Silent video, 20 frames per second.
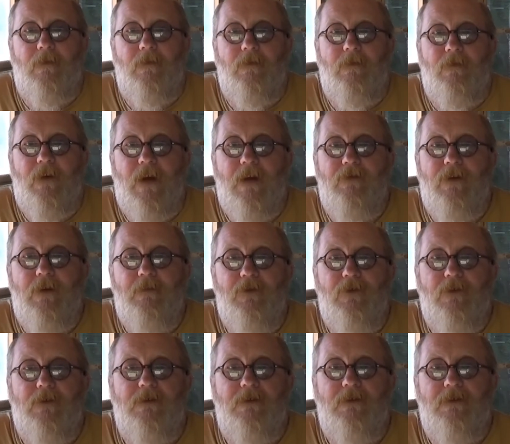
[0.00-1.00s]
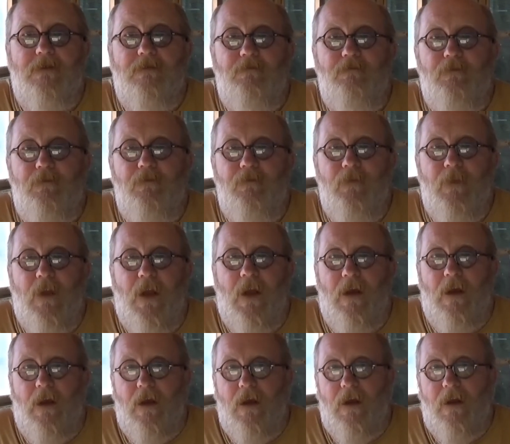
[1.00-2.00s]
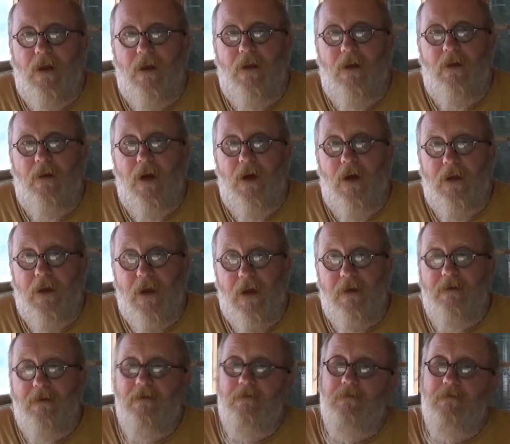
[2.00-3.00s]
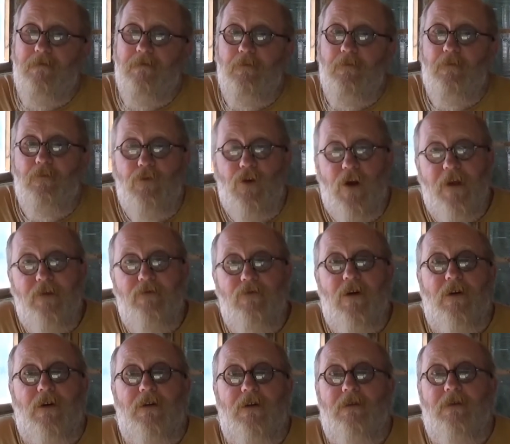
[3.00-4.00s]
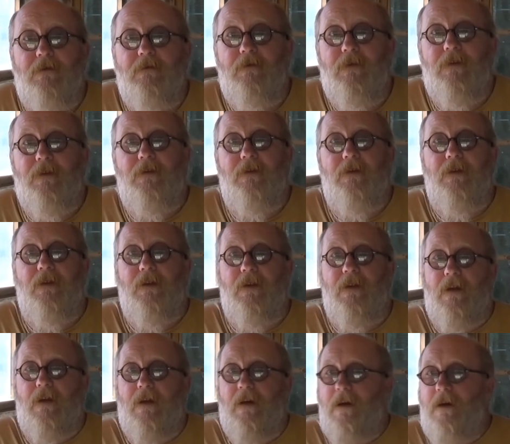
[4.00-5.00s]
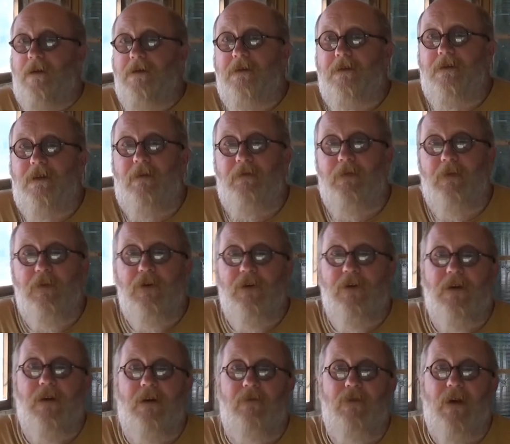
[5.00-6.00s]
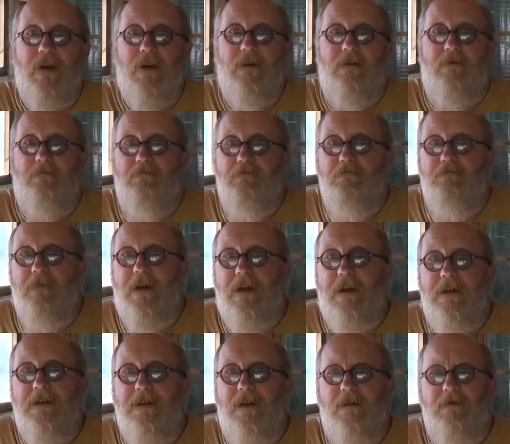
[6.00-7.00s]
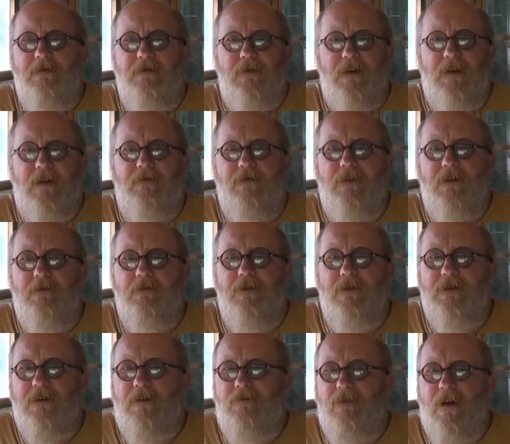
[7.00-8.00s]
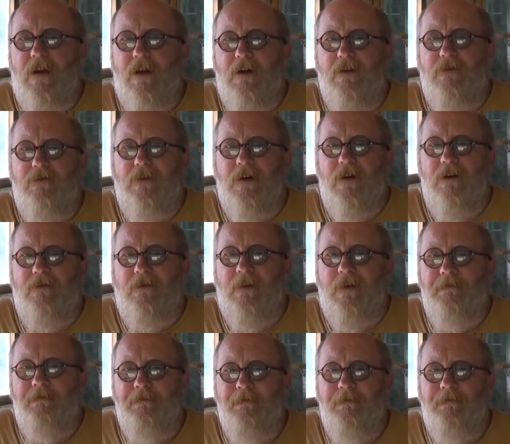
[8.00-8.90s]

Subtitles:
Favourite books. Again, Brighton Rock. I just love the book. I've read it many times. One of the few books I've read over and over.